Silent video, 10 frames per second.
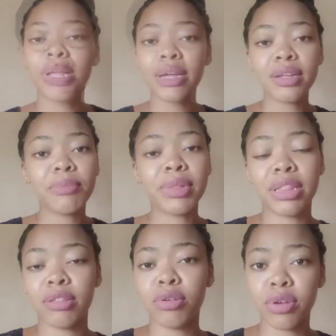Can you let
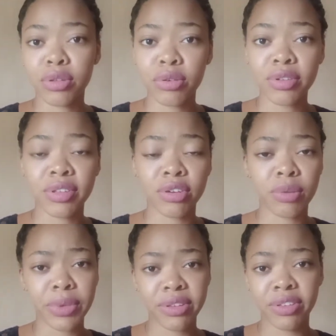me know your thoughts in the
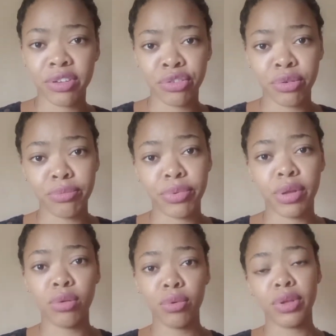comment section
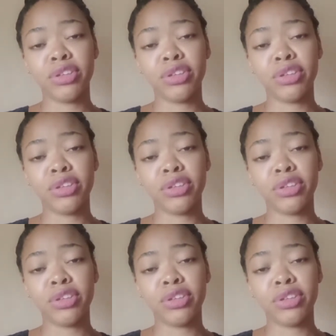below?